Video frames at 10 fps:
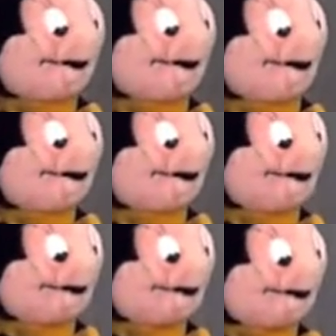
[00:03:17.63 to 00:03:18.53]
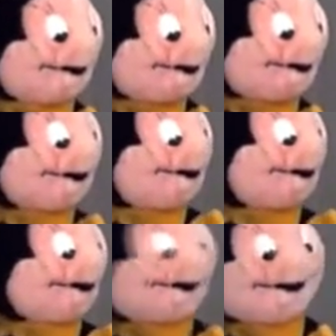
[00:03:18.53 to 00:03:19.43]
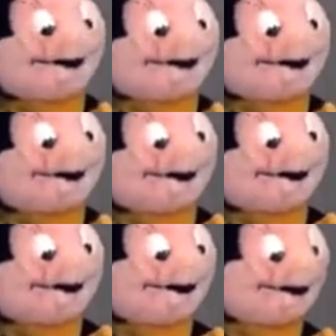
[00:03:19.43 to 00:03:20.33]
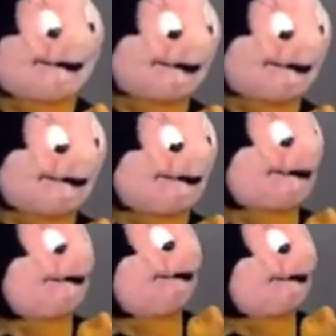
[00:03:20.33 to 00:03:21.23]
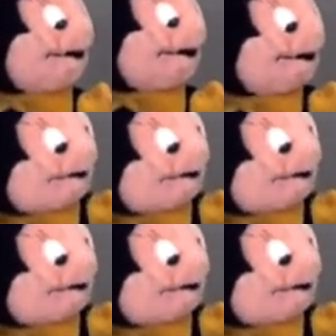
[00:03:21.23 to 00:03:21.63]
No words are spoken by the person on screen.